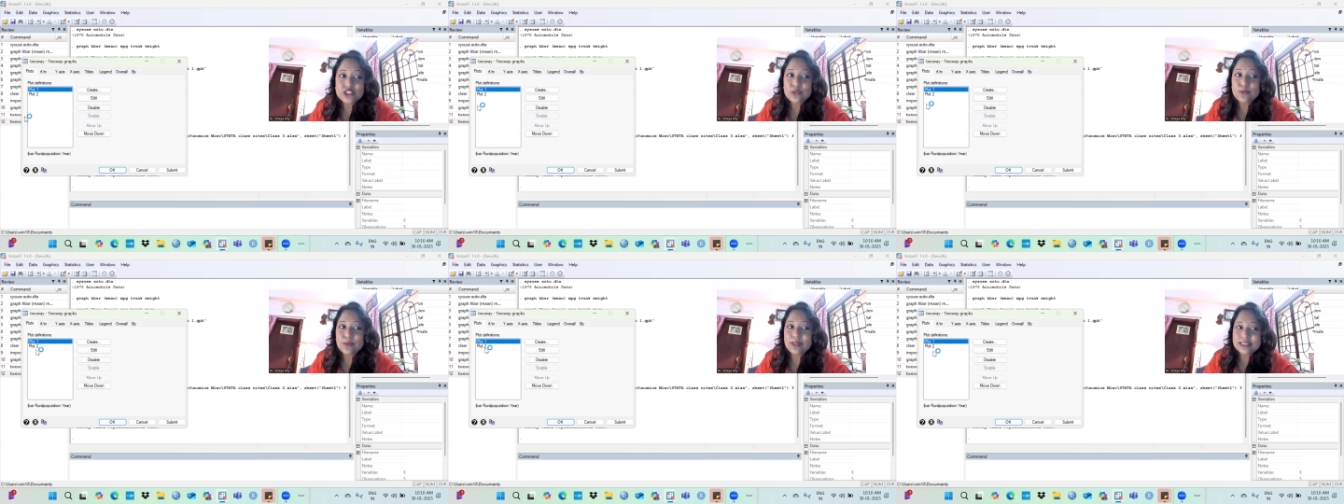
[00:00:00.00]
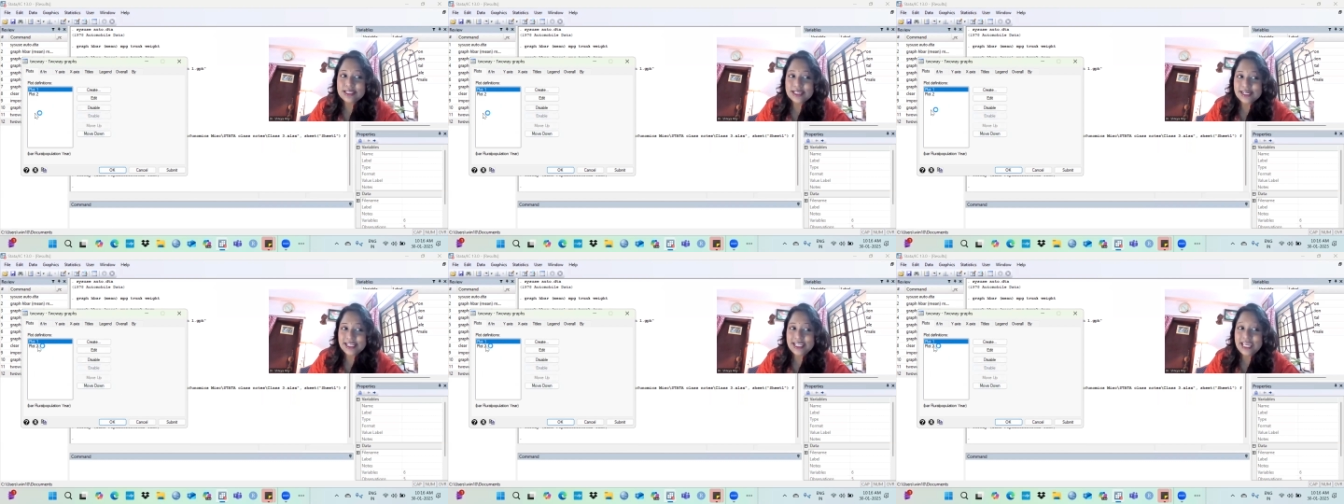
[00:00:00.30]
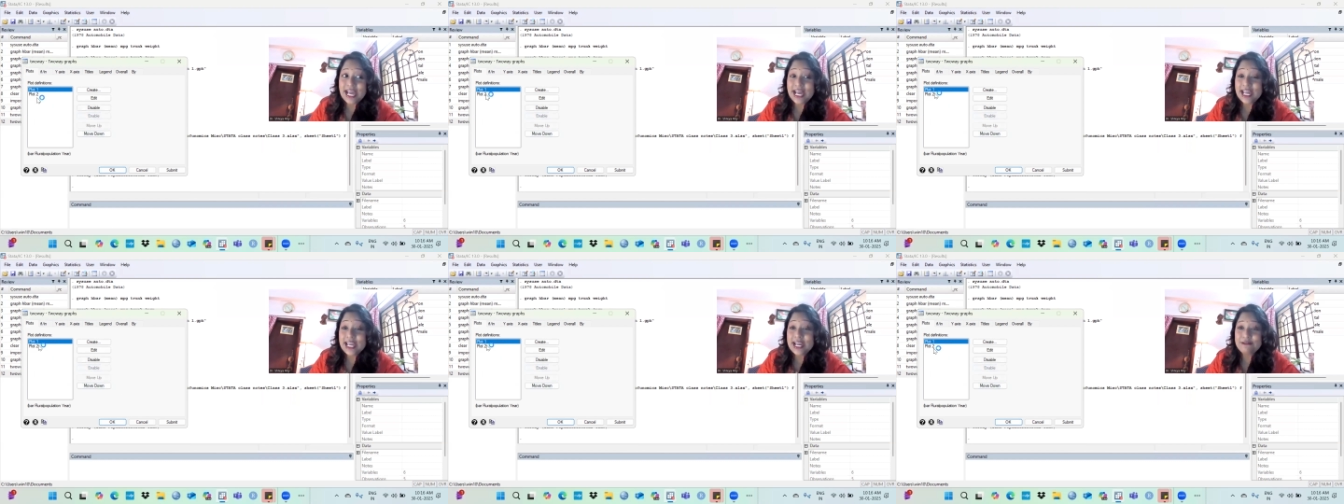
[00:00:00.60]
So
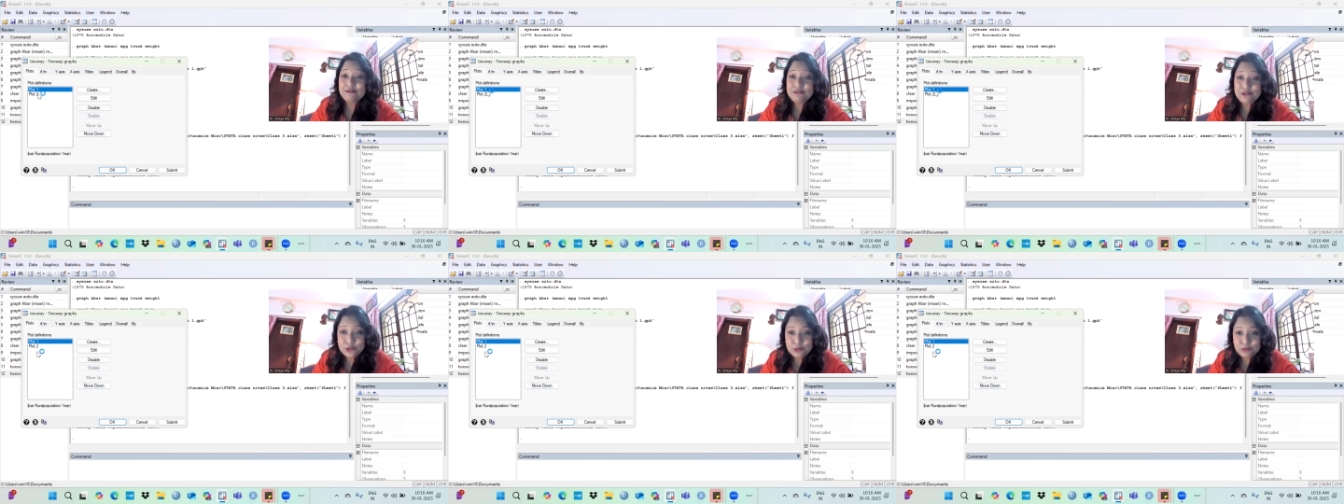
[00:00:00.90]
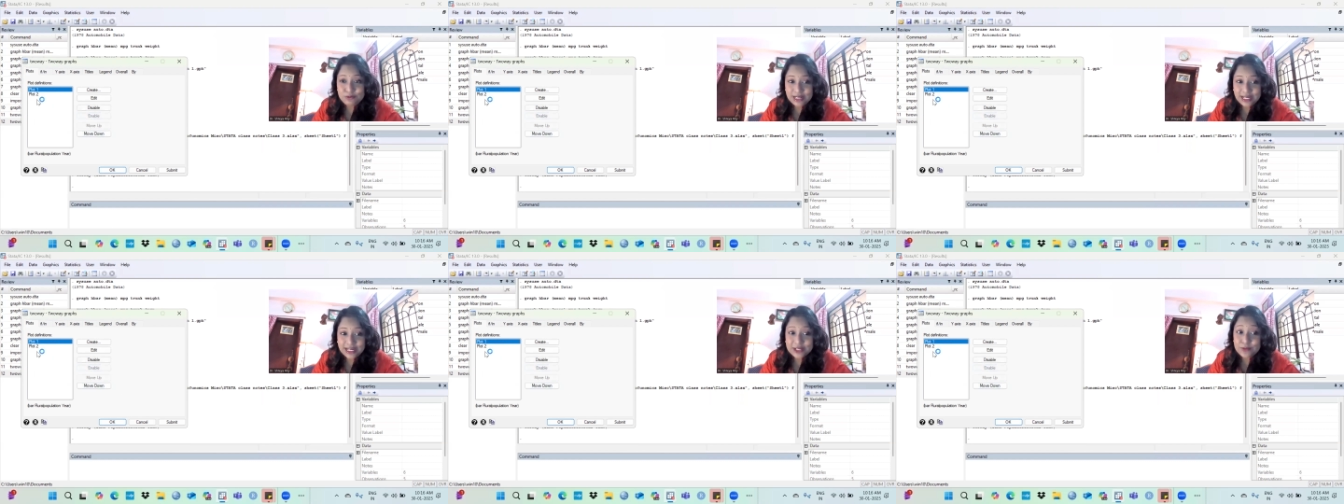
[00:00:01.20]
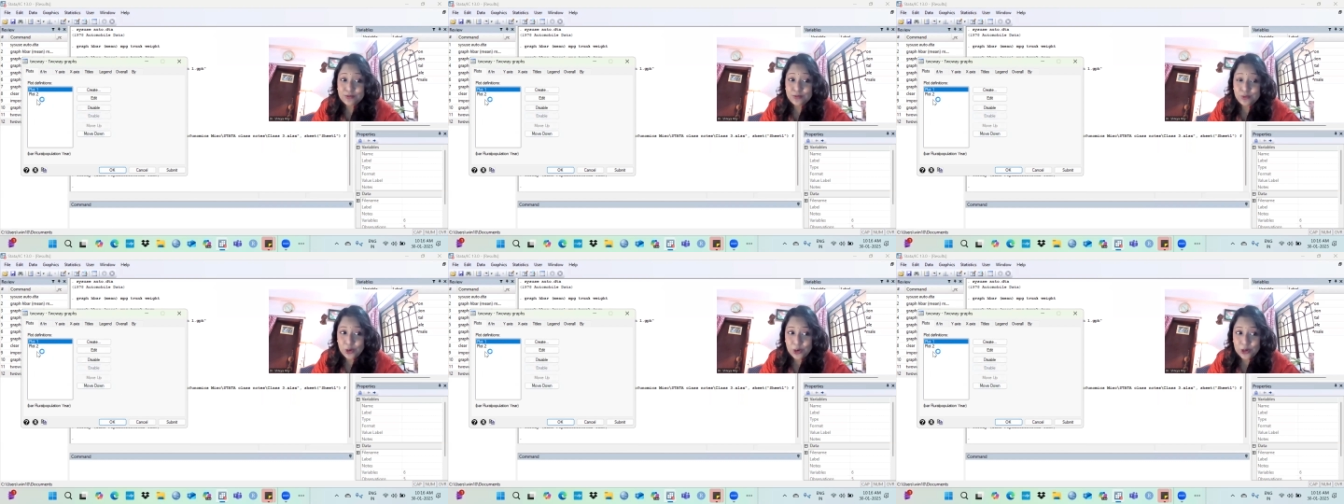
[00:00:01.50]
basically I have two
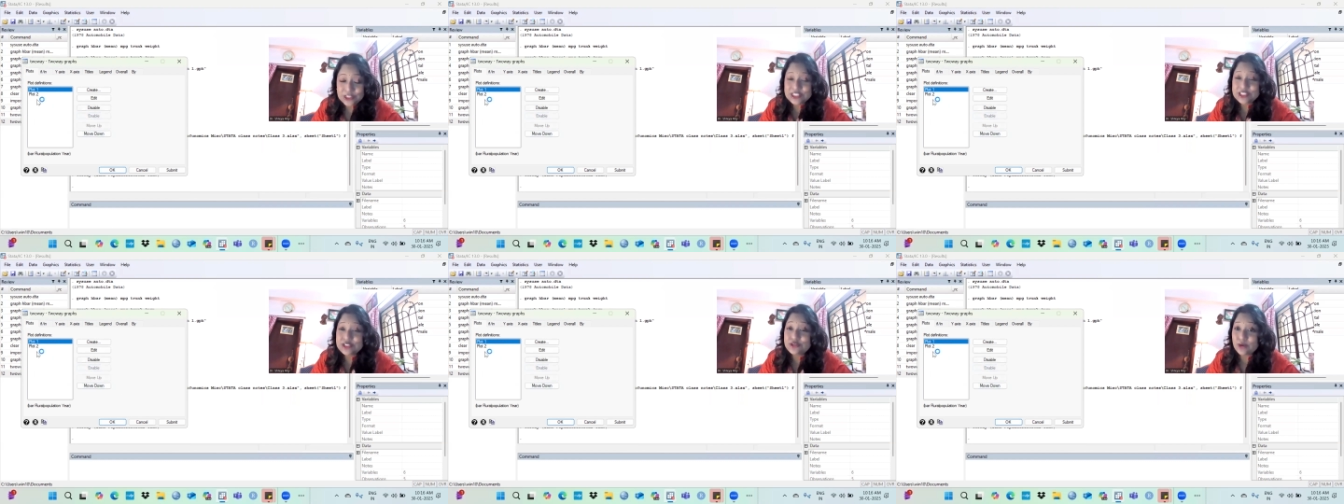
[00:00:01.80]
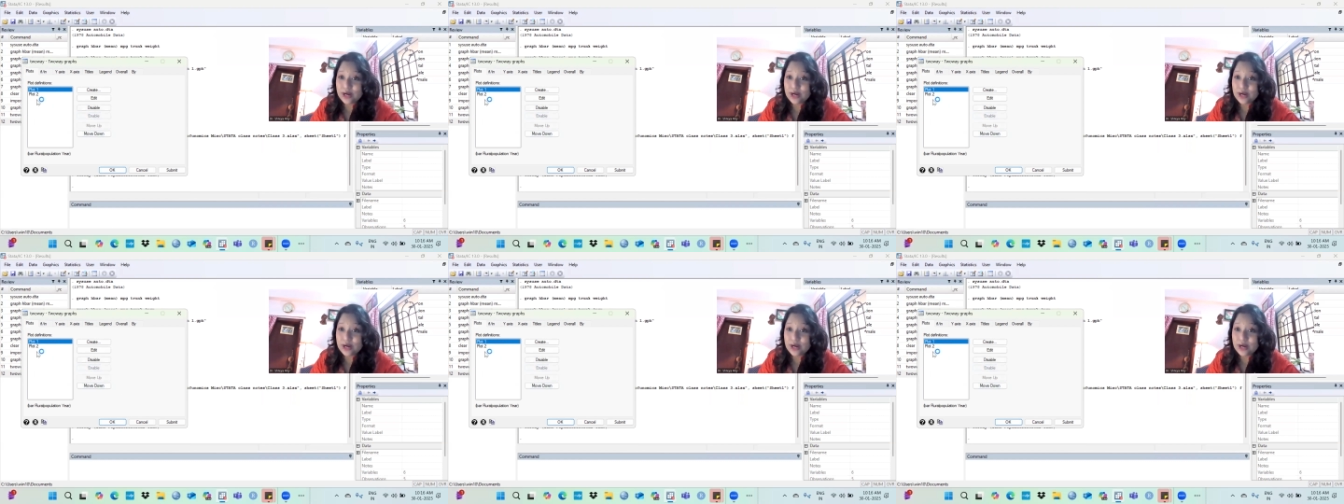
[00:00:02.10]
plots